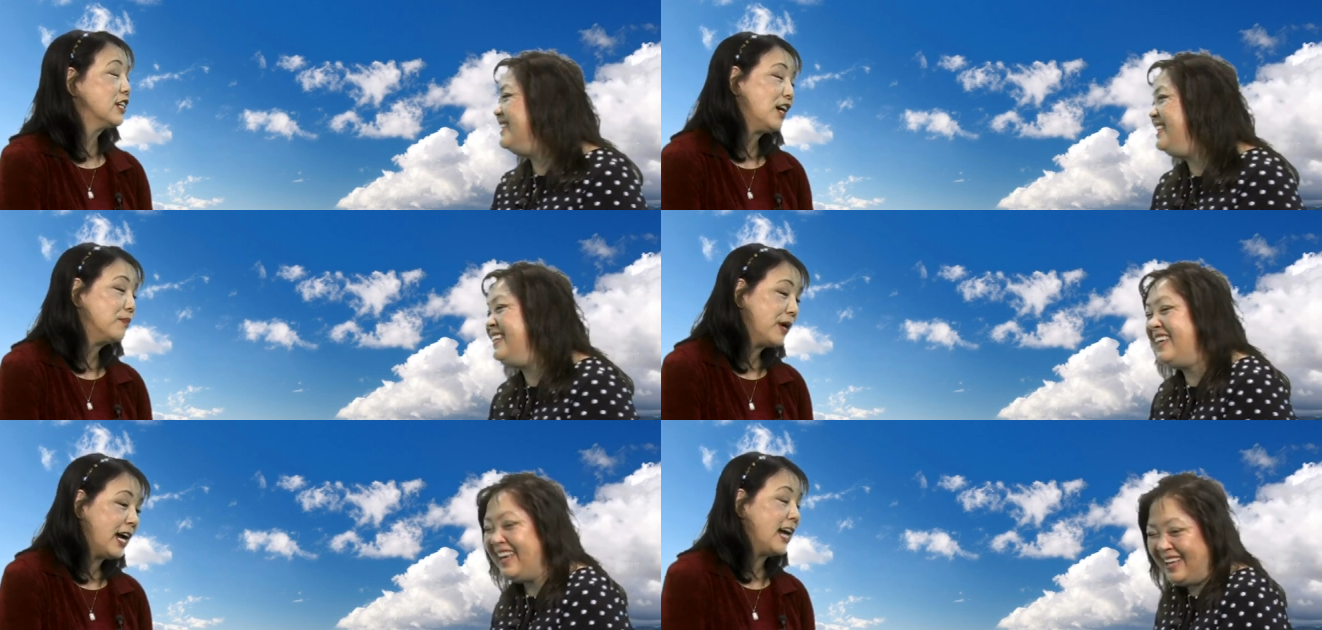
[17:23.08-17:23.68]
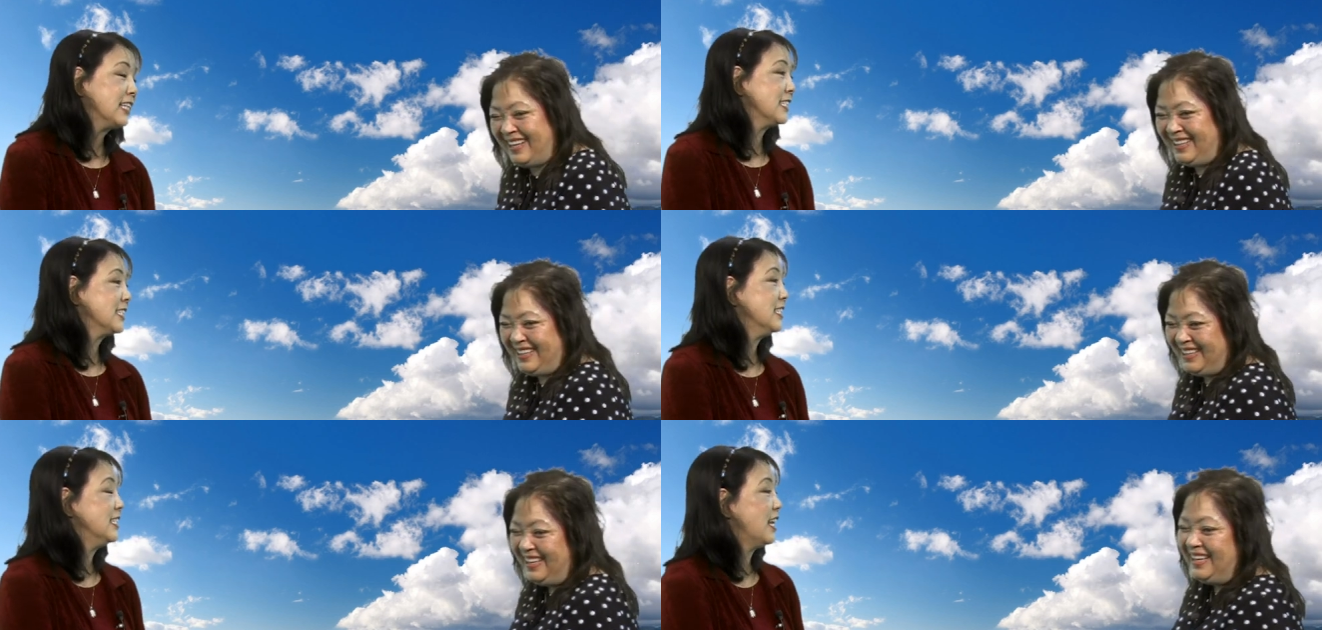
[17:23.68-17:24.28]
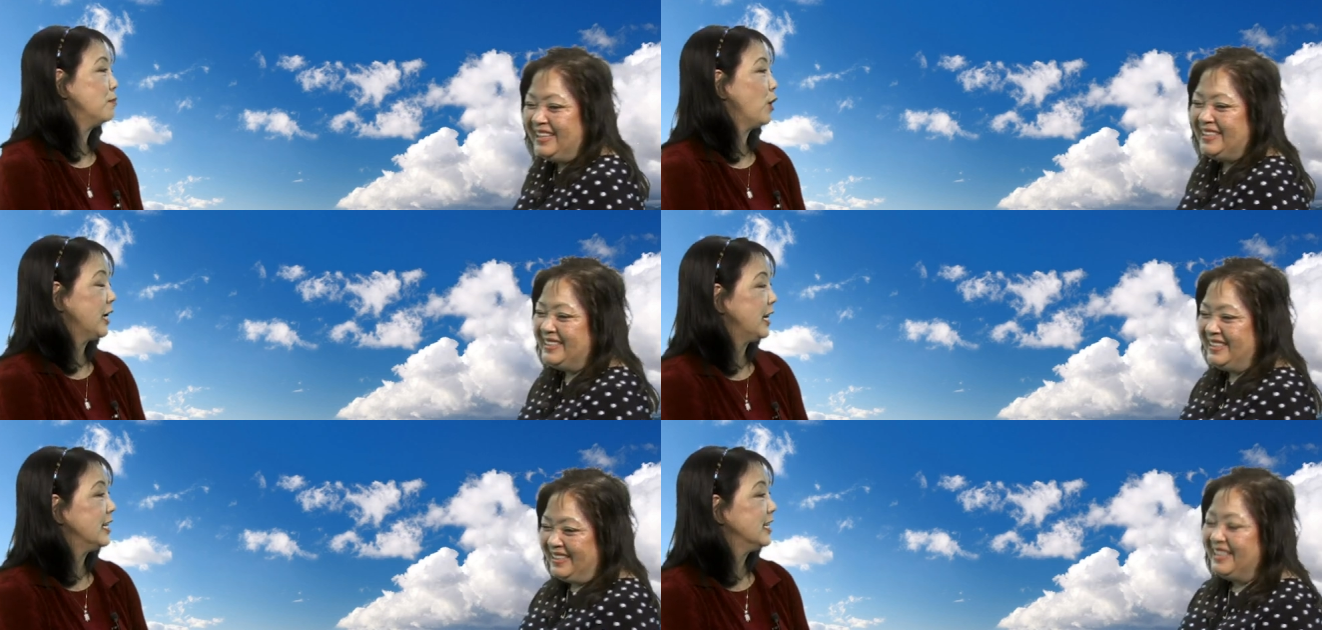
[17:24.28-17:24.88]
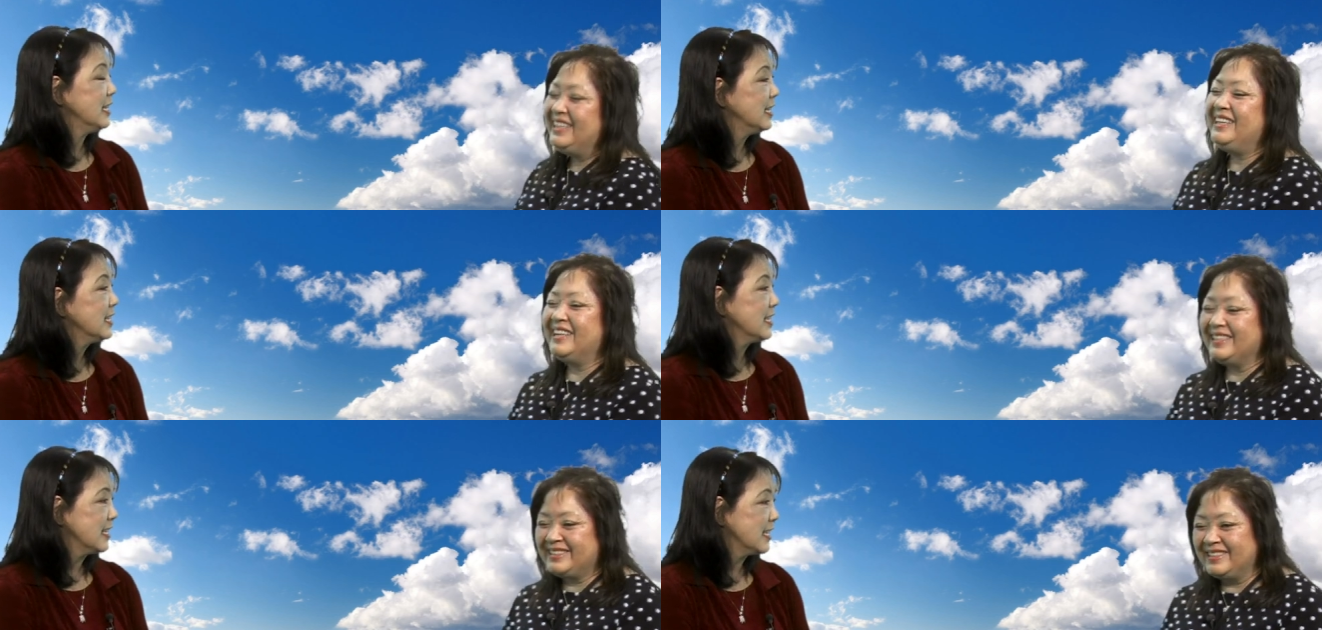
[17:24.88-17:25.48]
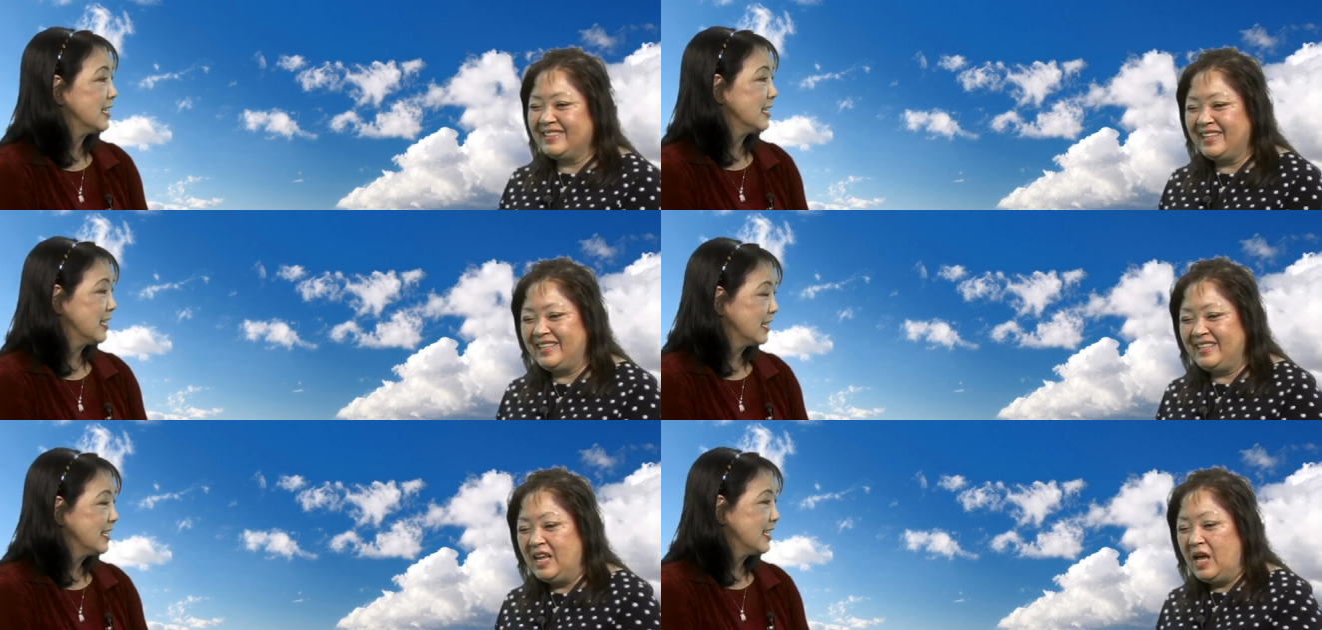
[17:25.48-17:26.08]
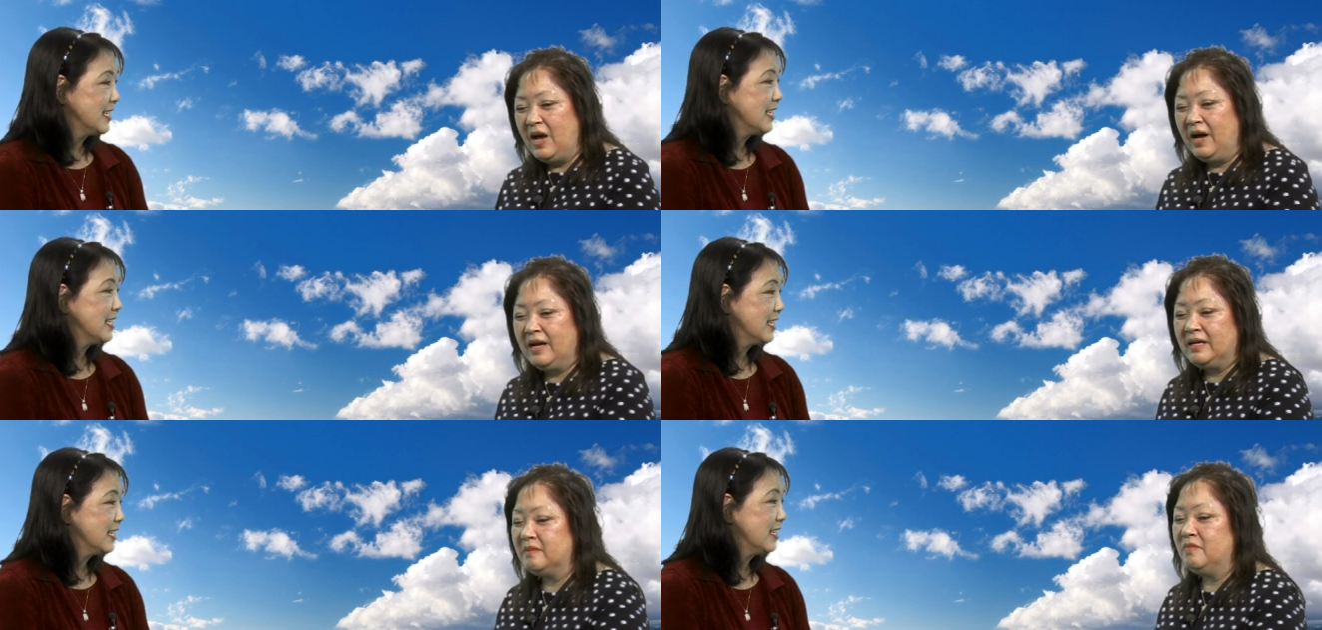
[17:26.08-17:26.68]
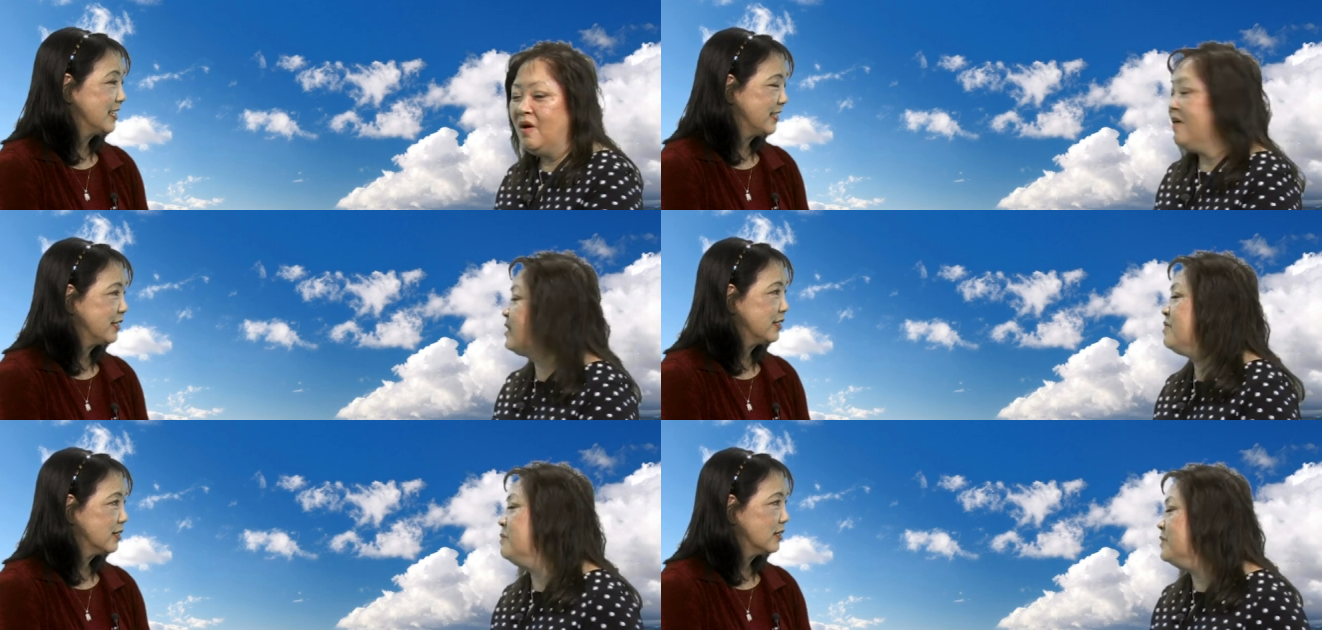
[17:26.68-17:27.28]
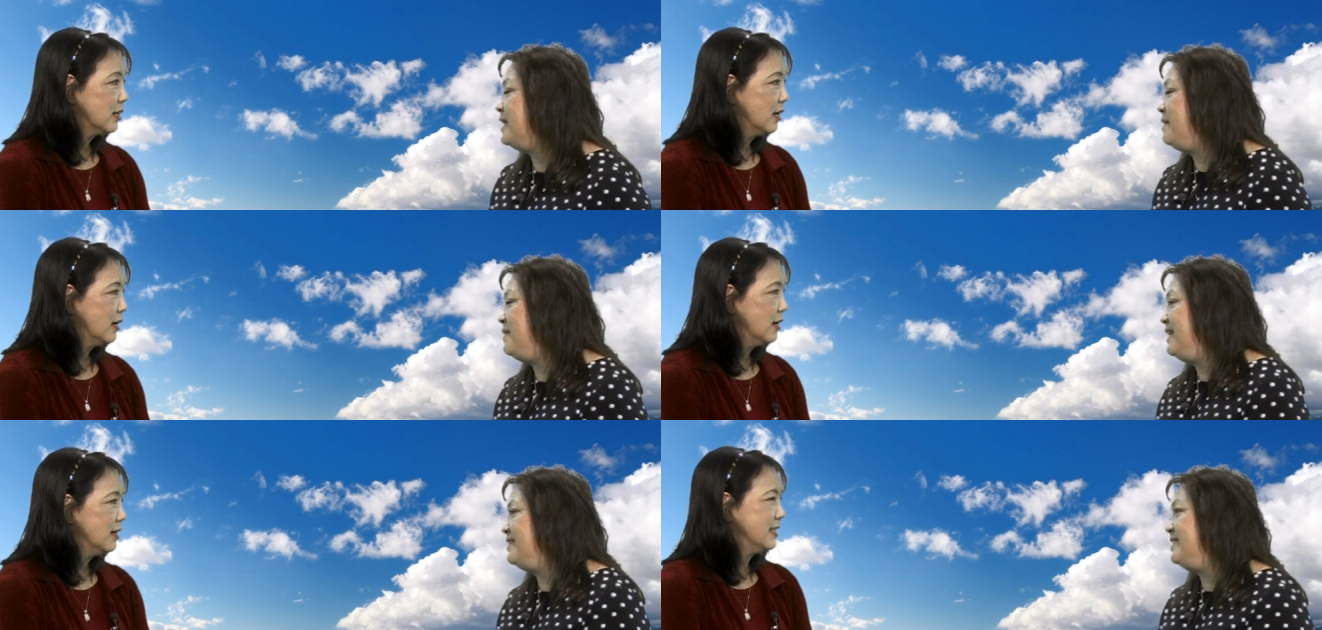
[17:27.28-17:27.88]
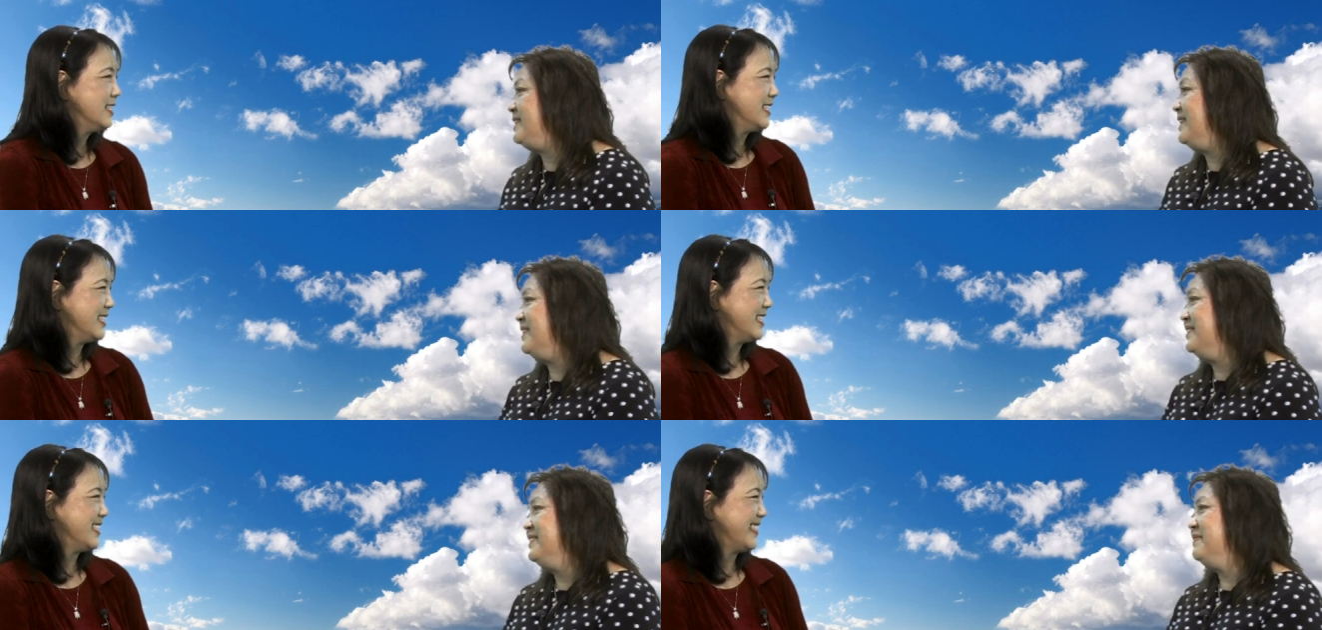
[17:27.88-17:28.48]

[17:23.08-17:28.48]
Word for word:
Speaker 1: compact yeah. in that market.
Speaker 2: Yeah, so then um, our creme brulee makes, you know,